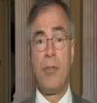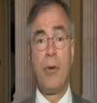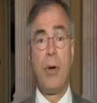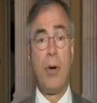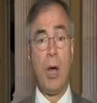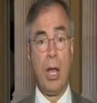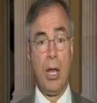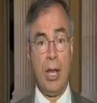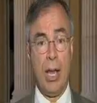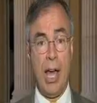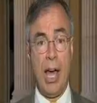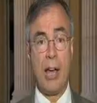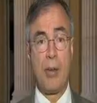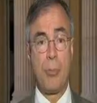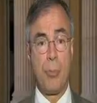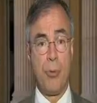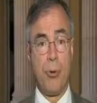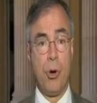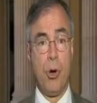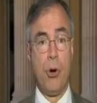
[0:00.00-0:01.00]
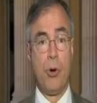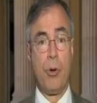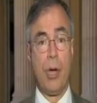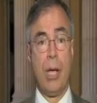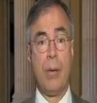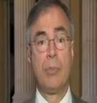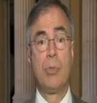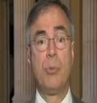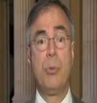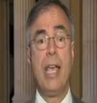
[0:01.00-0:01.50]
have a lot of
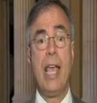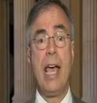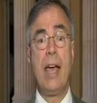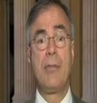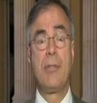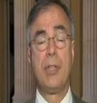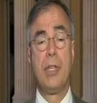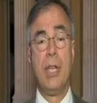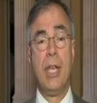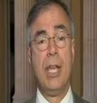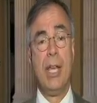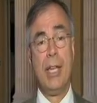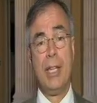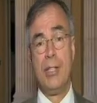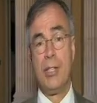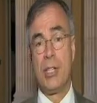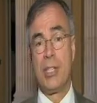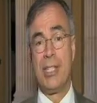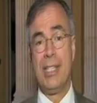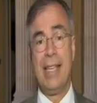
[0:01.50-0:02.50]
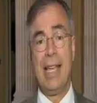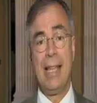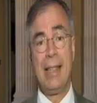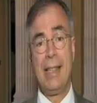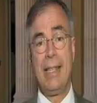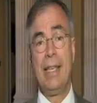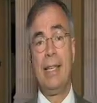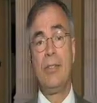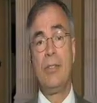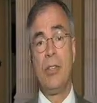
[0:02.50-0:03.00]
programs. We have to just
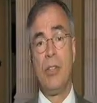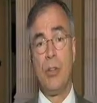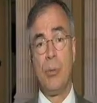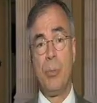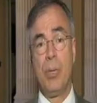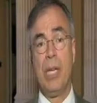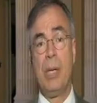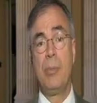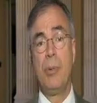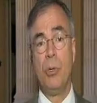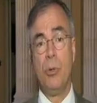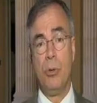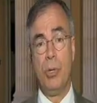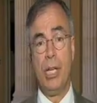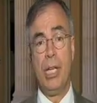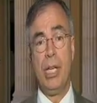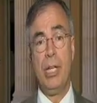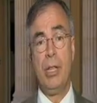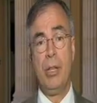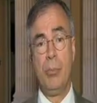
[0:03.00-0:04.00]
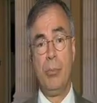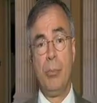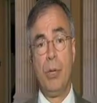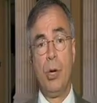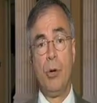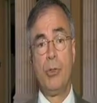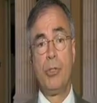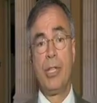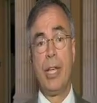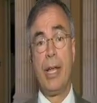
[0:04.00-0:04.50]
get these to the people who need them
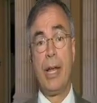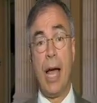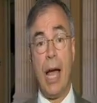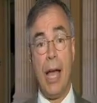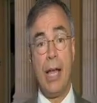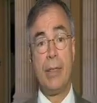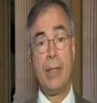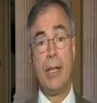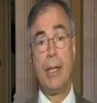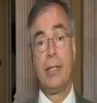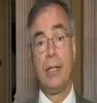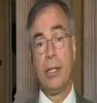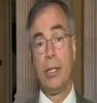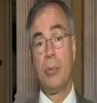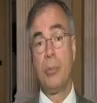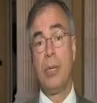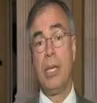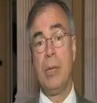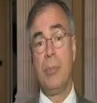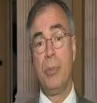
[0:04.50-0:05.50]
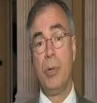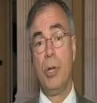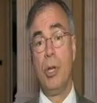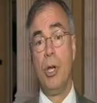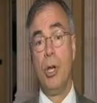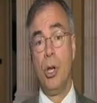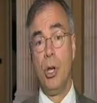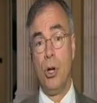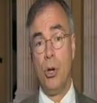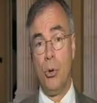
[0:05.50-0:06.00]
most. And I think that the people
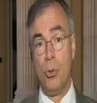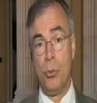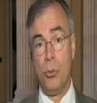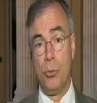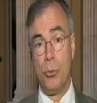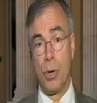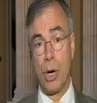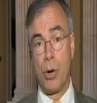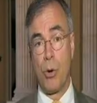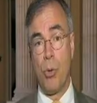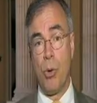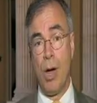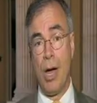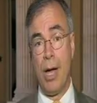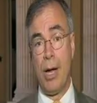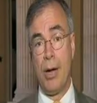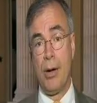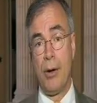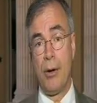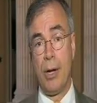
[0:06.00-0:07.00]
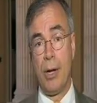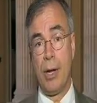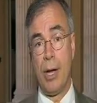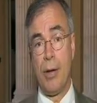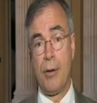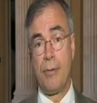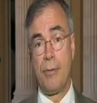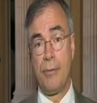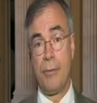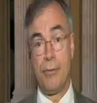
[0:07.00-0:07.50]
who require
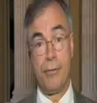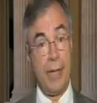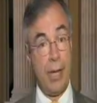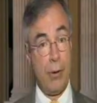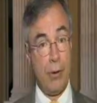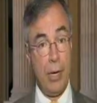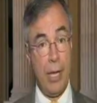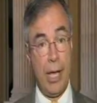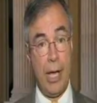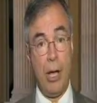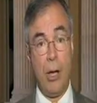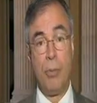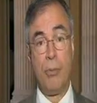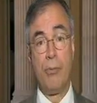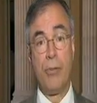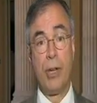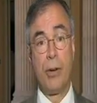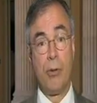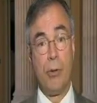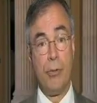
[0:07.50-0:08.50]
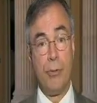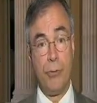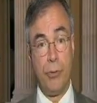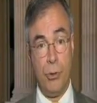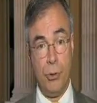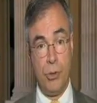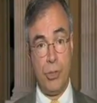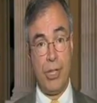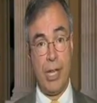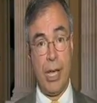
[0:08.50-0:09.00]
federal help, federal
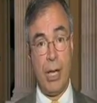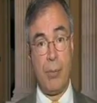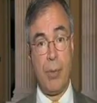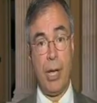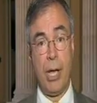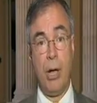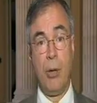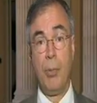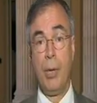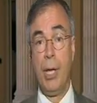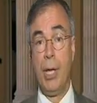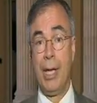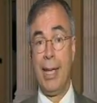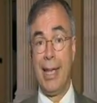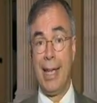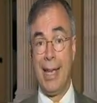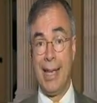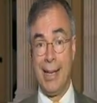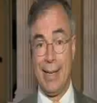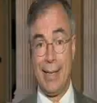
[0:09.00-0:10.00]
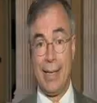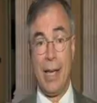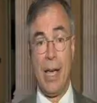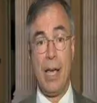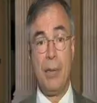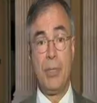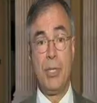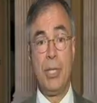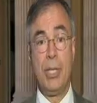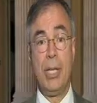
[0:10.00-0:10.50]
food stamp help, in
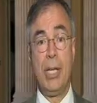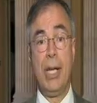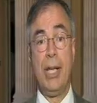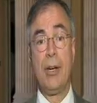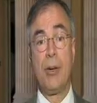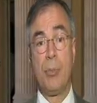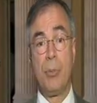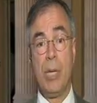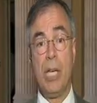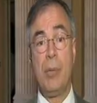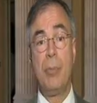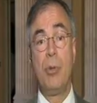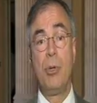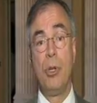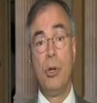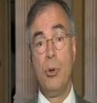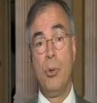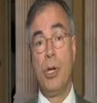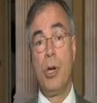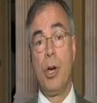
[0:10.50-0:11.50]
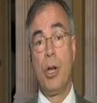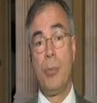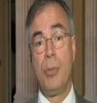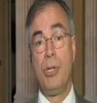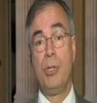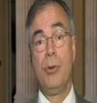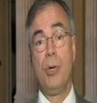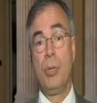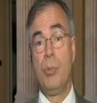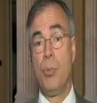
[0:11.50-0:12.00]
times of need are people who we ought to
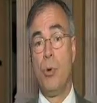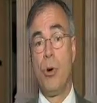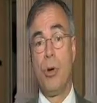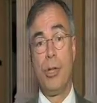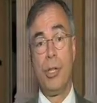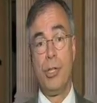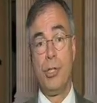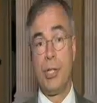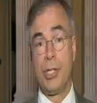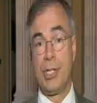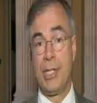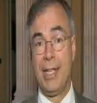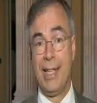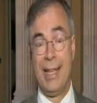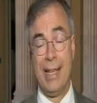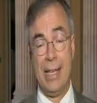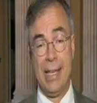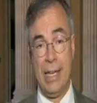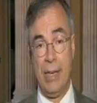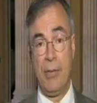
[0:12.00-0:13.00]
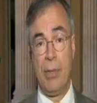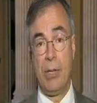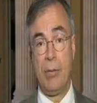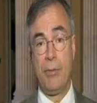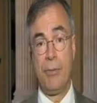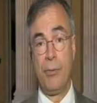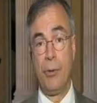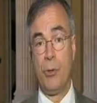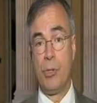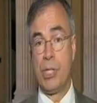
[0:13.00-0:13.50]
be doing more than just giving
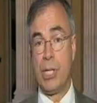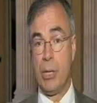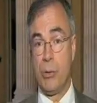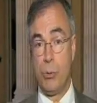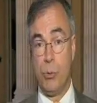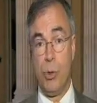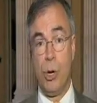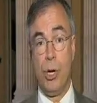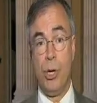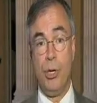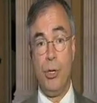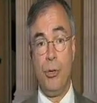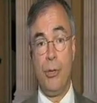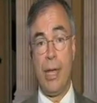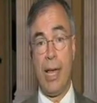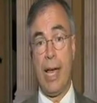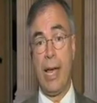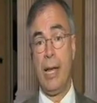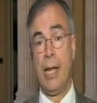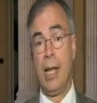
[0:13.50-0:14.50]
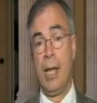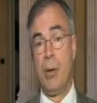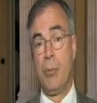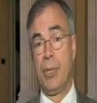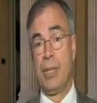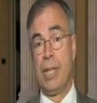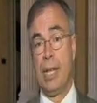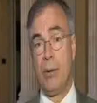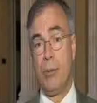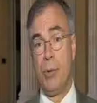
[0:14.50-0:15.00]
them food stamps. We ought to do that,
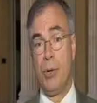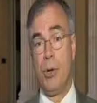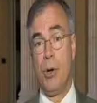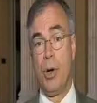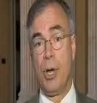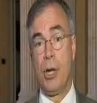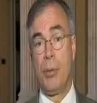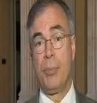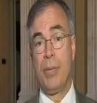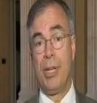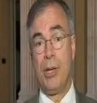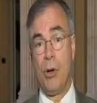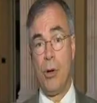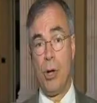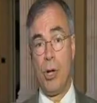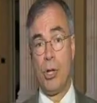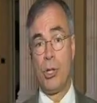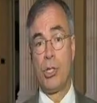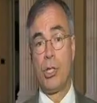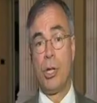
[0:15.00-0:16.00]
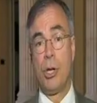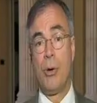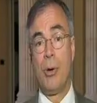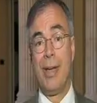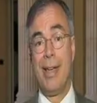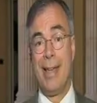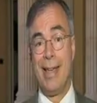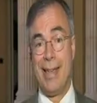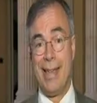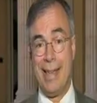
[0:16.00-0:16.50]
but then we ought to be
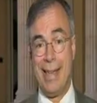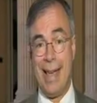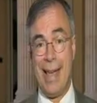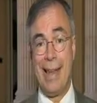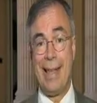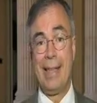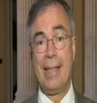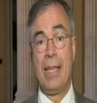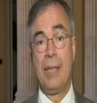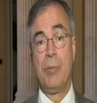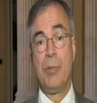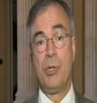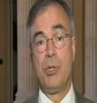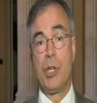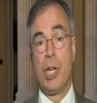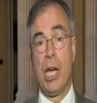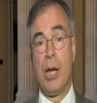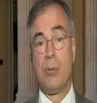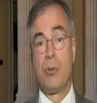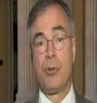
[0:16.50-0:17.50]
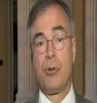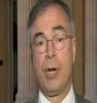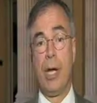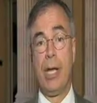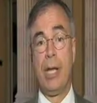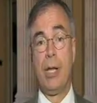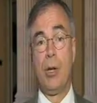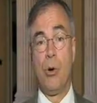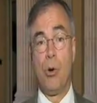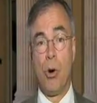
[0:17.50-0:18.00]
also getting them the job
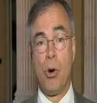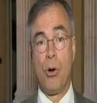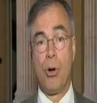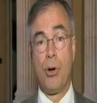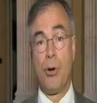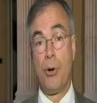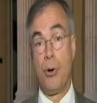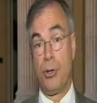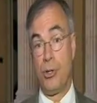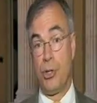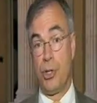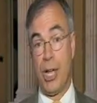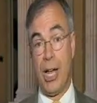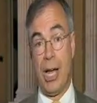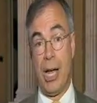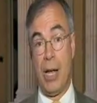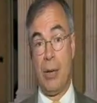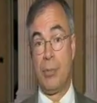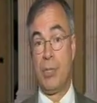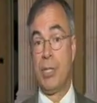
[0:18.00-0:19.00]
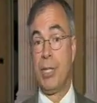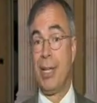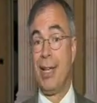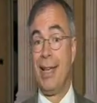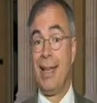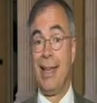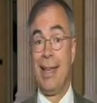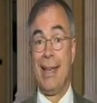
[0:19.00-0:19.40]
training or jobs,